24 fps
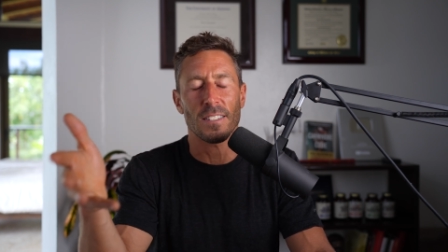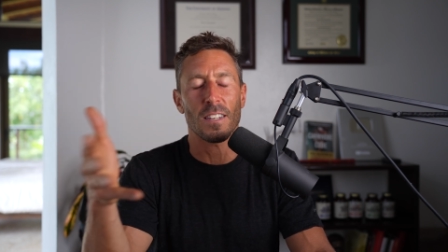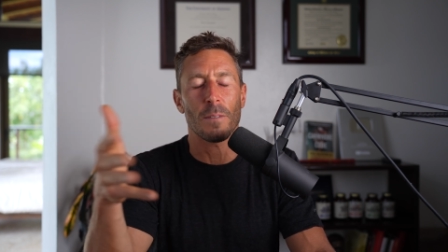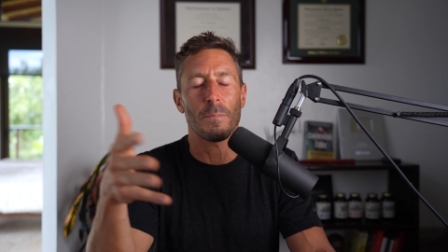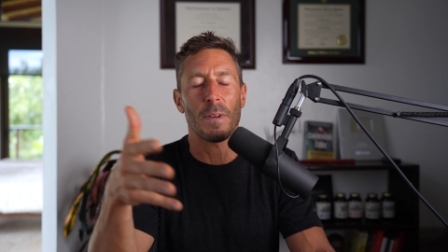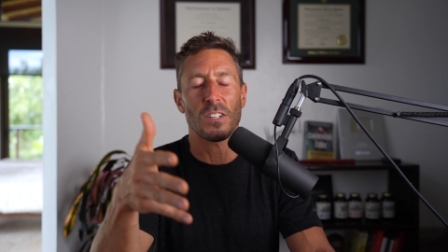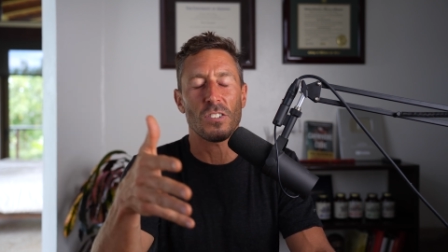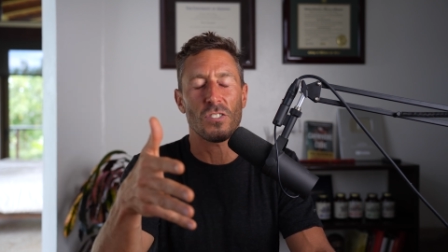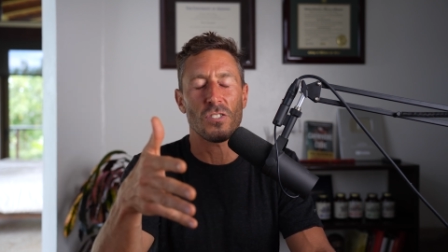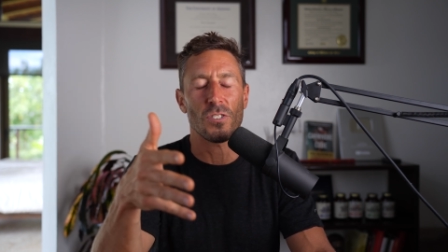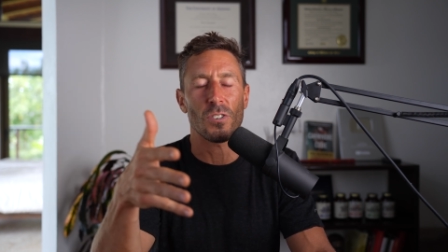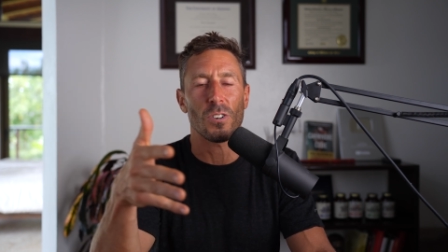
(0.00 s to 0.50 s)
as I
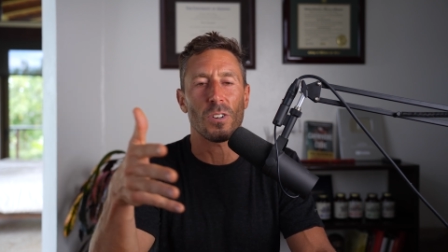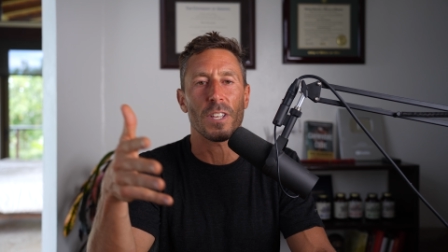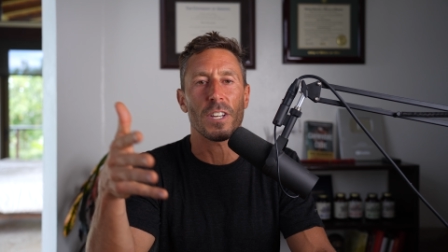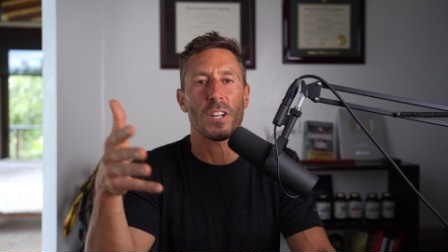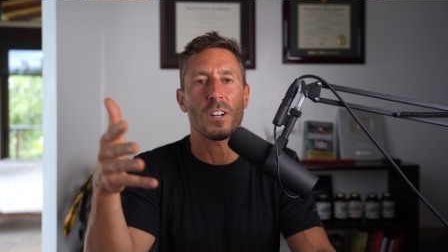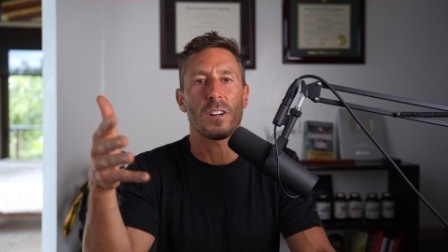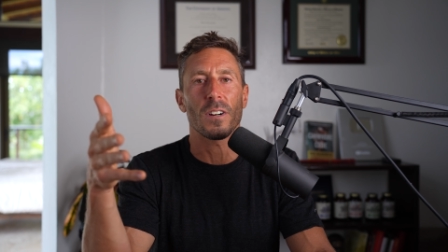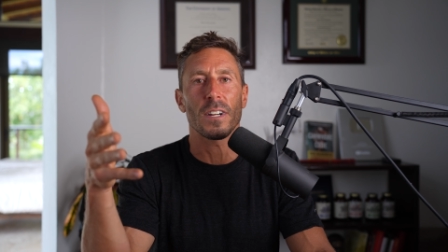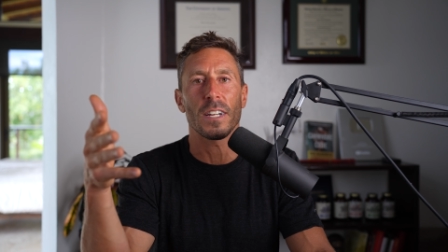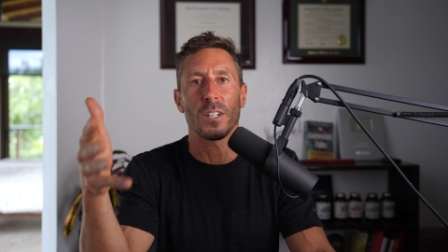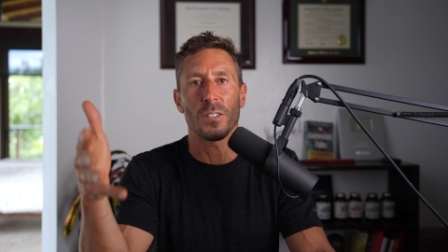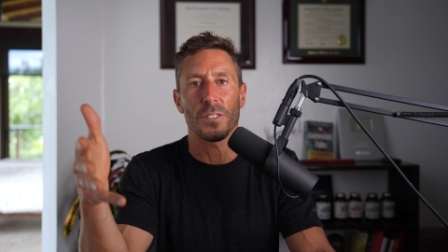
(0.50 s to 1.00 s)
mentioned
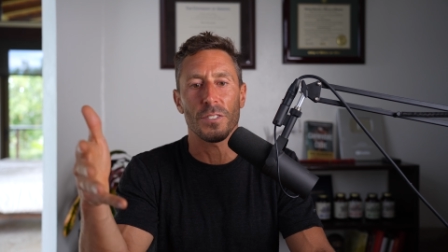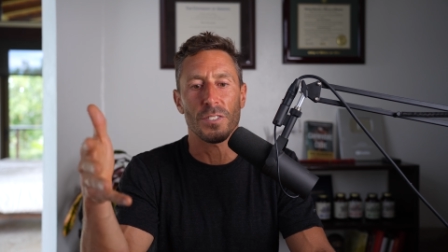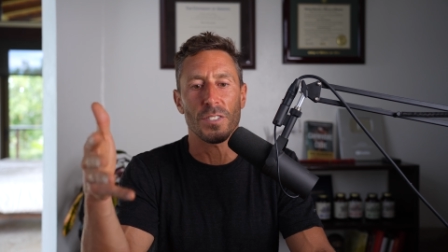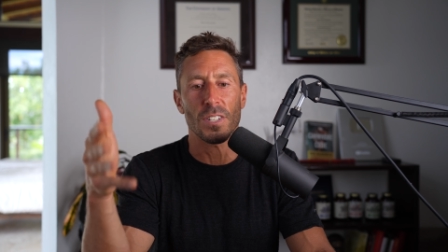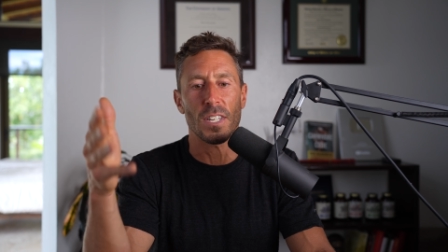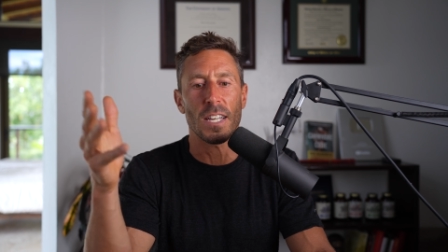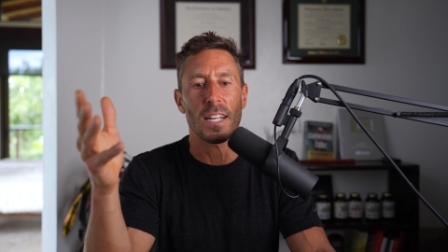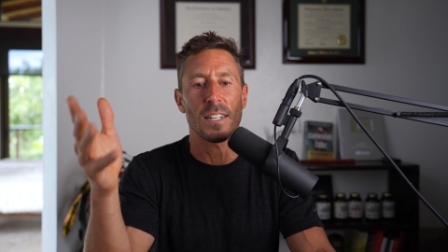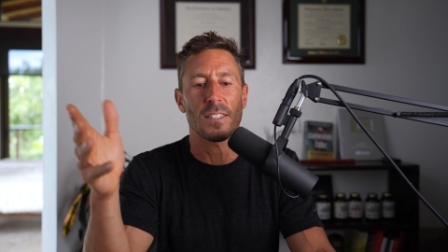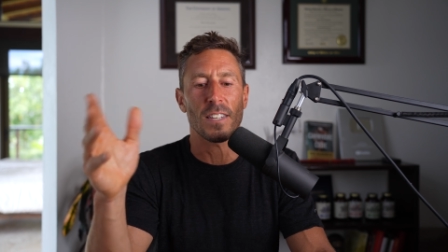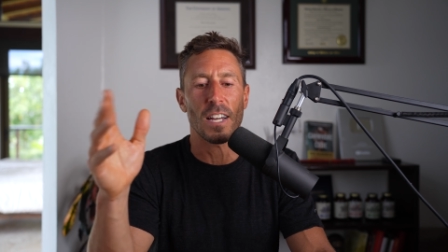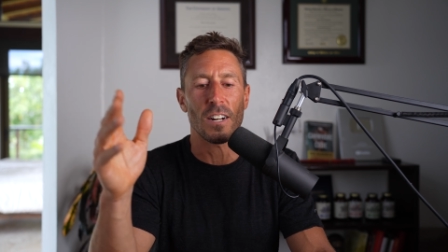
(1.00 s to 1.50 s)
earlier,
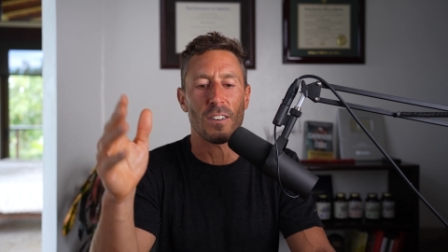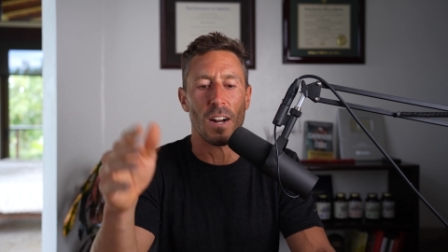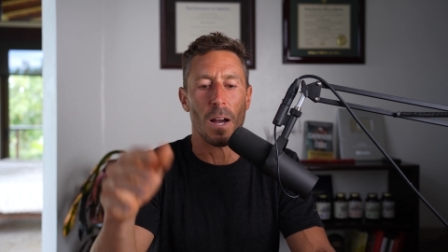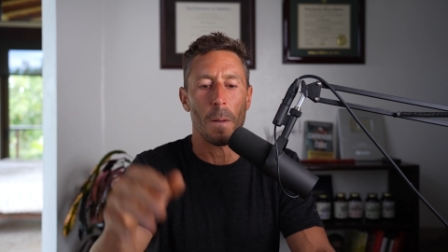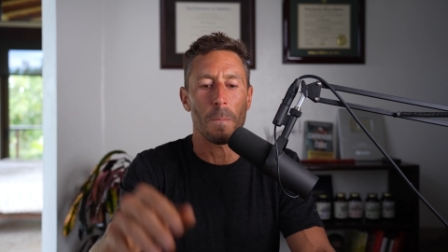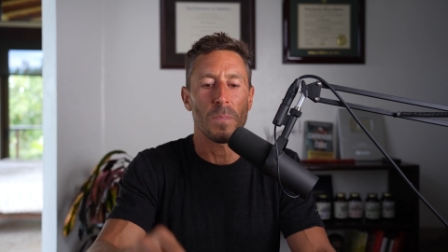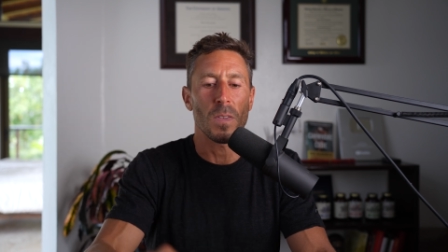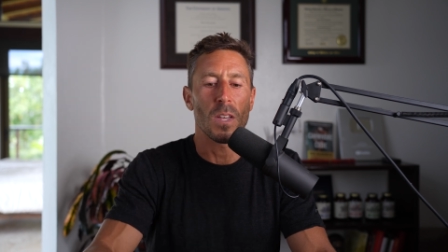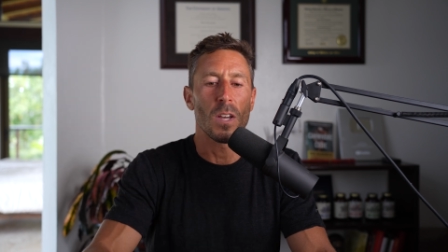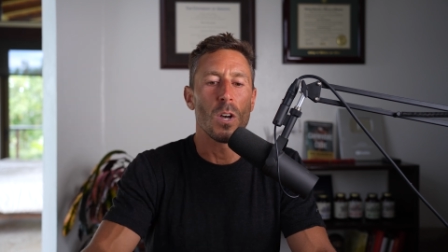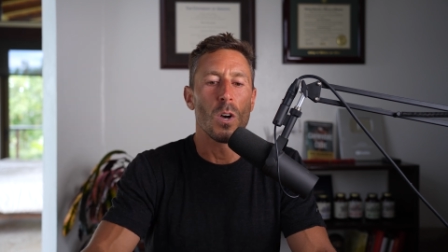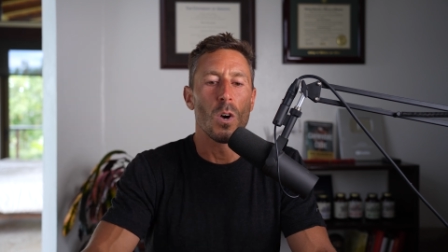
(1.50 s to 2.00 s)
ILC, et cetera.
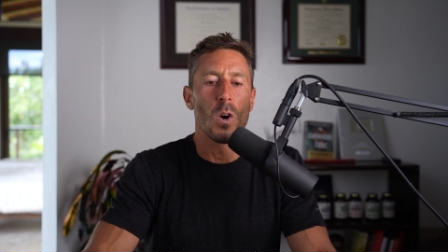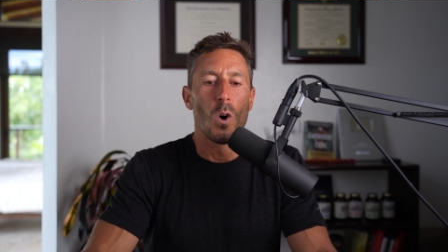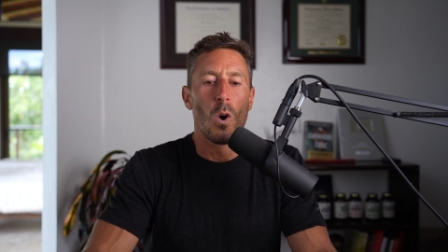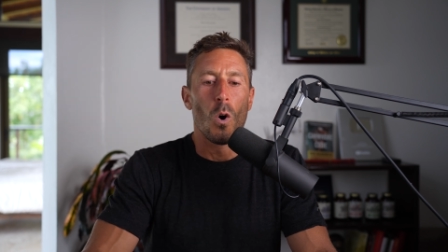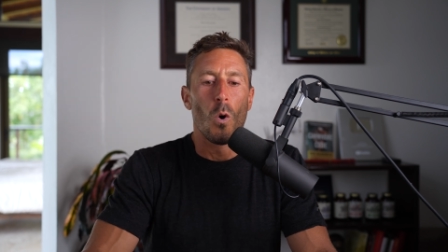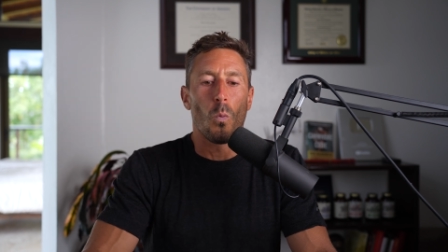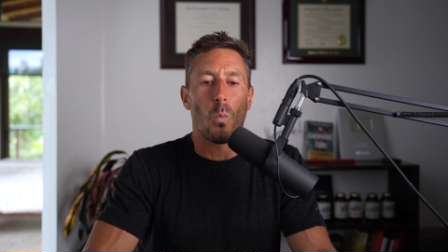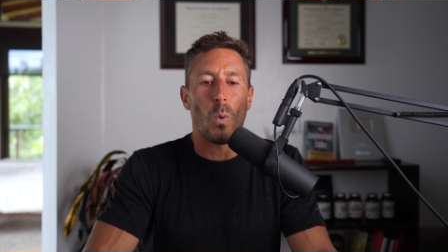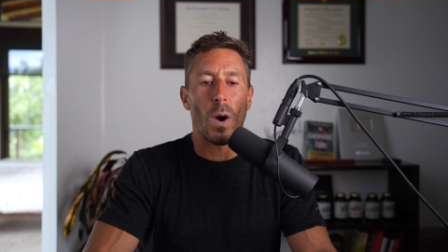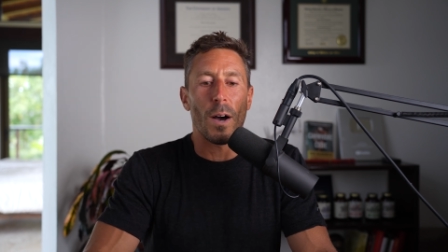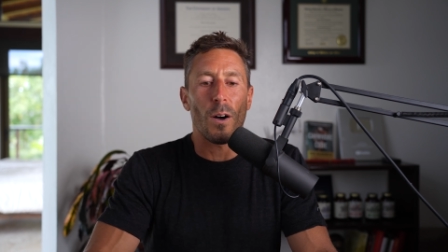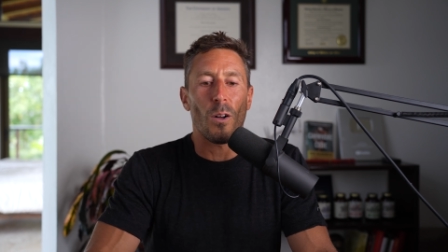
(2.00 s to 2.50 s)

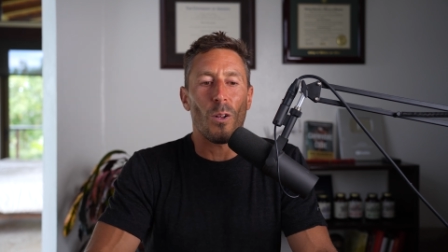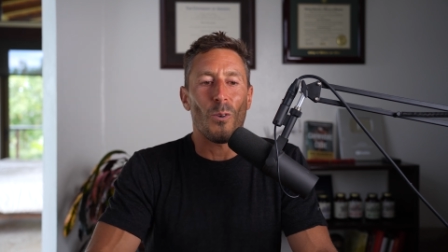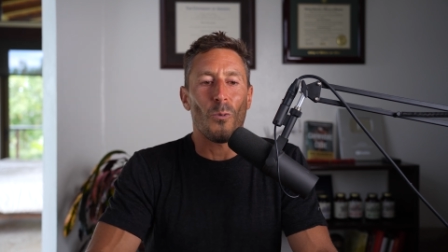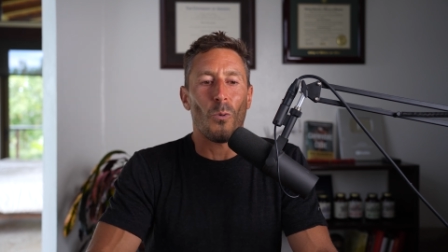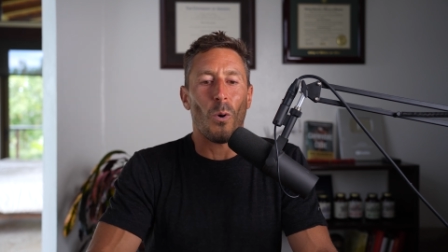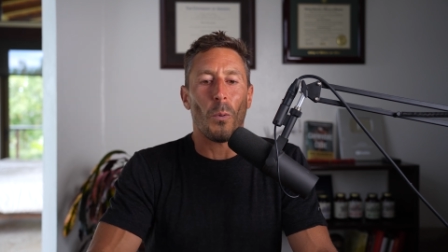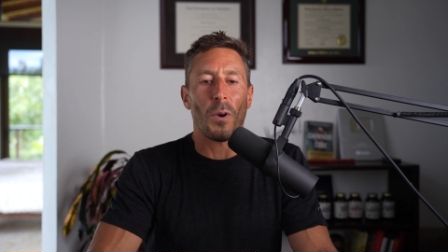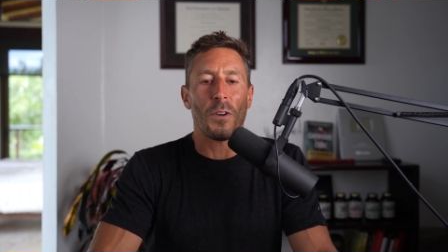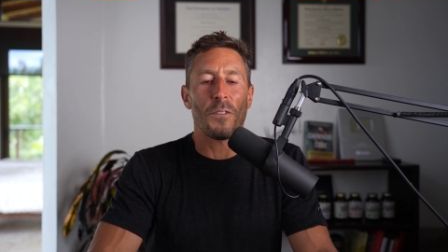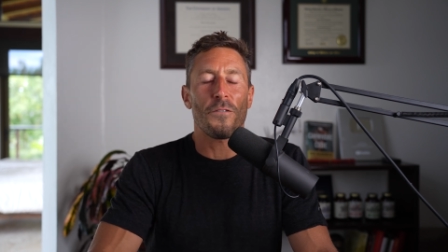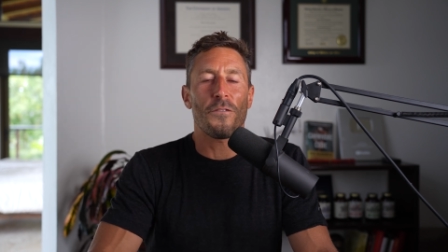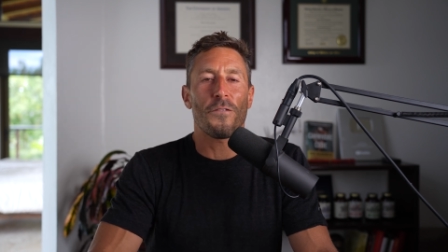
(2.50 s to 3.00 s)
Well,
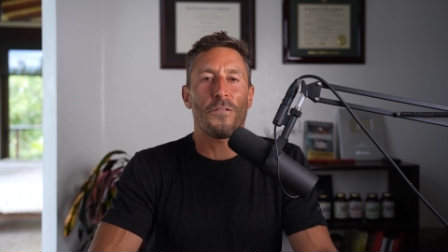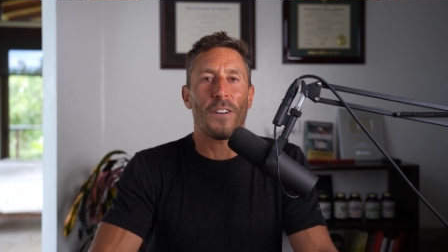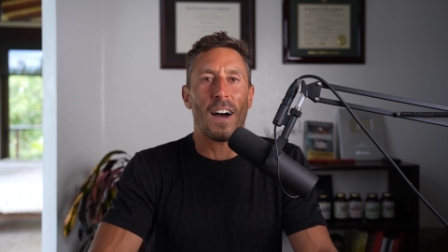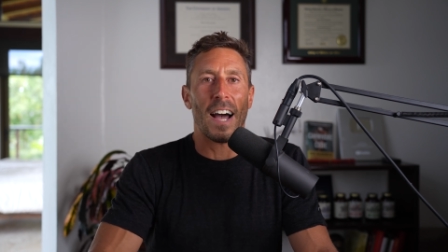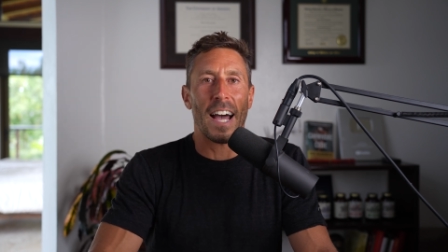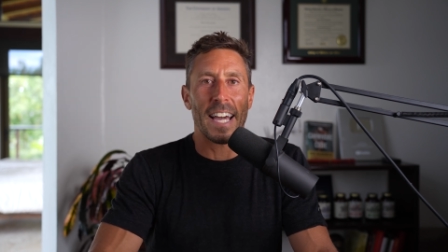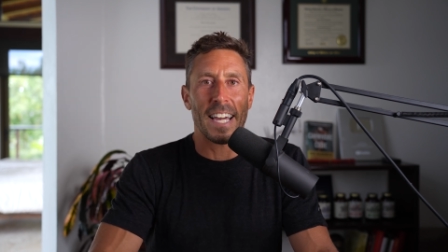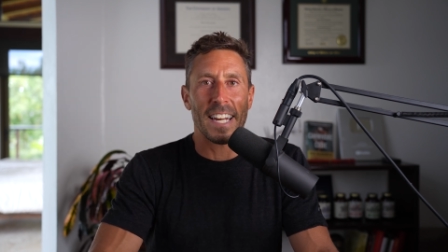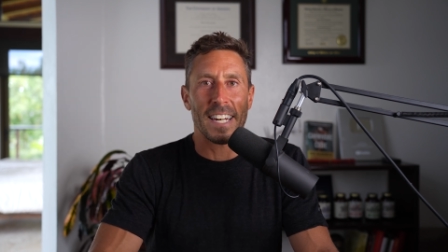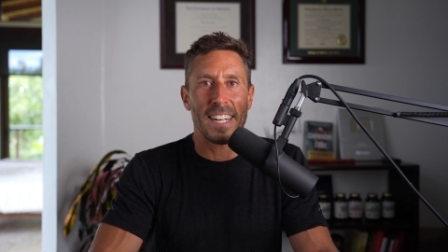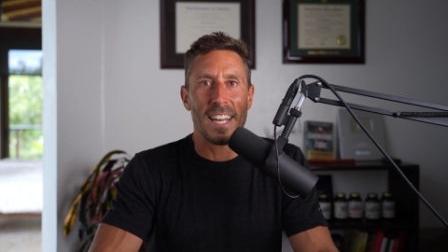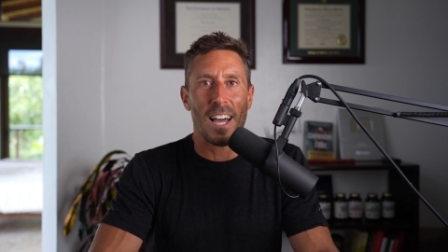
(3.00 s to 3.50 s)
what we
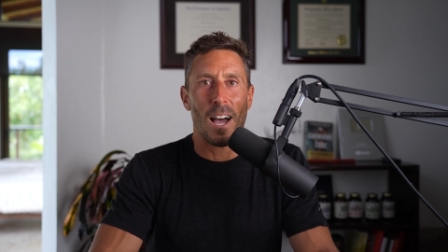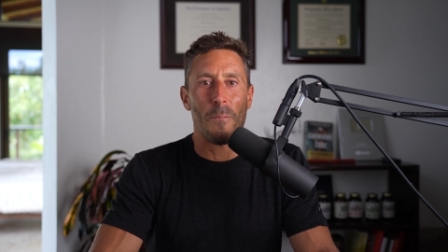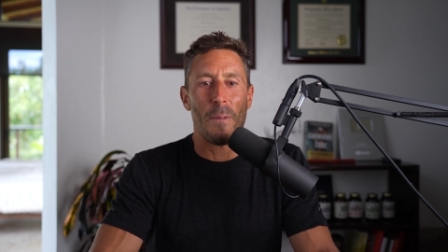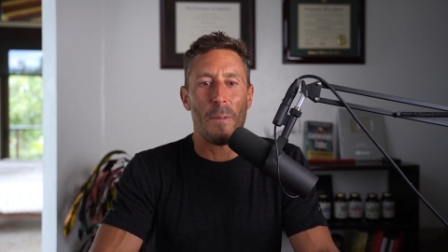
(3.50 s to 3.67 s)
find